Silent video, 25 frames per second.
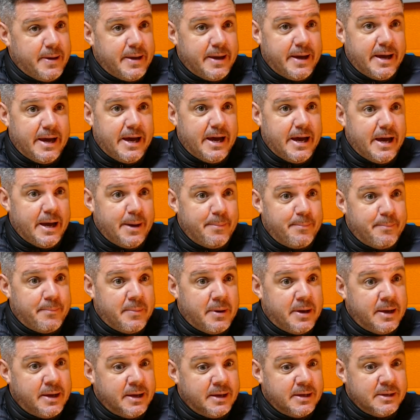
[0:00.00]

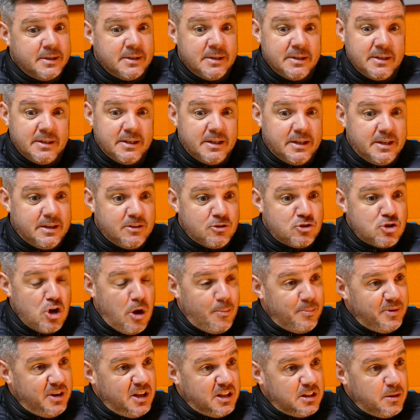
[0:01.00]
I'm
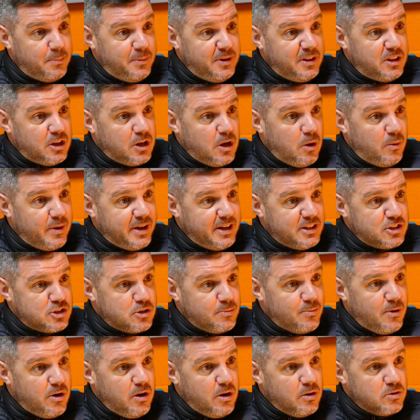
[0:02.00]
chomping at the bit to go again
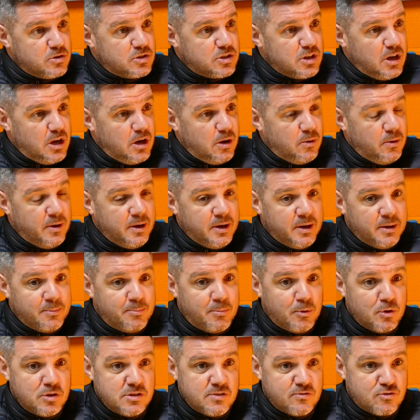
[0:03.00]
tomorrow, so
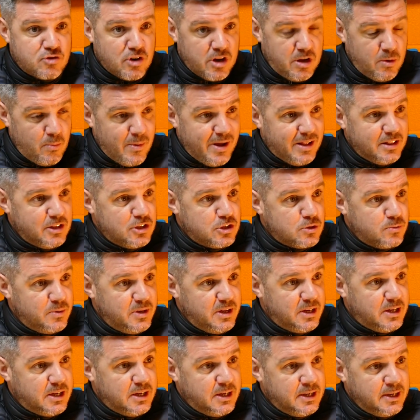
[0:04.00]
boys are trying well this
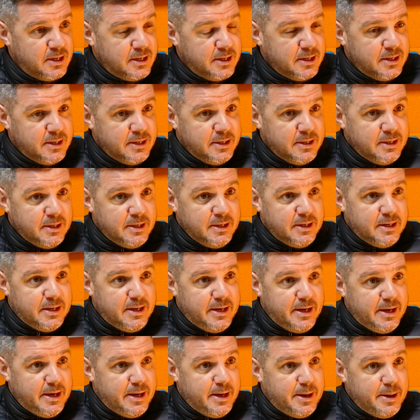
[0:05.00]
week.
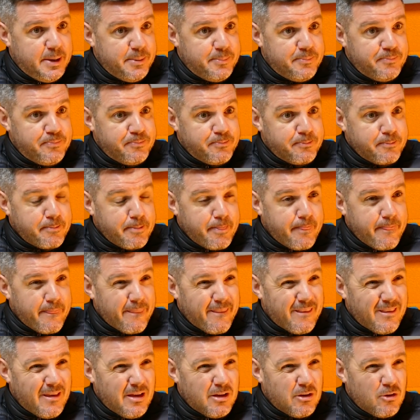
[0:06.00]
A
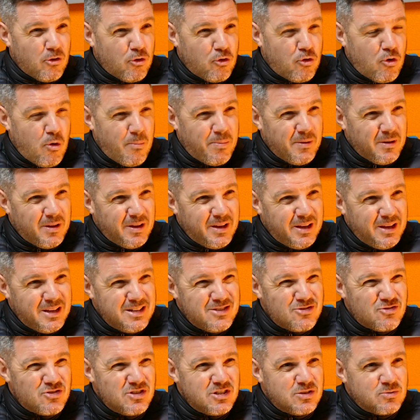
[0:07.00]
couple of
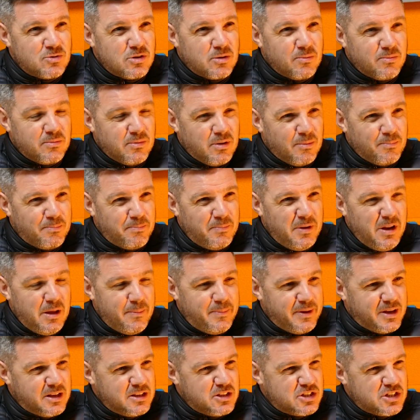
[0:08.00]
injuries I'm a little
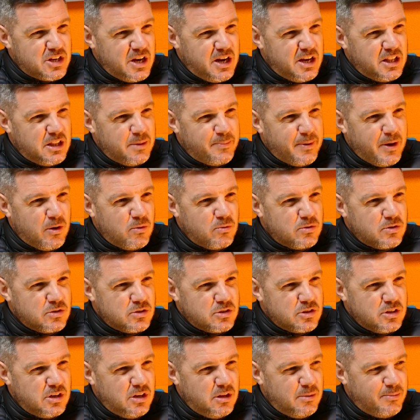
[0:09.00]
bit concerned about.
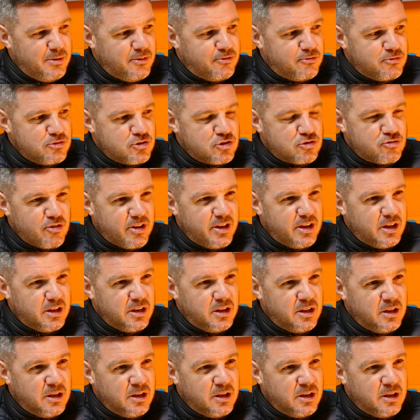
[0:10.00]
It's a little bit frustrating.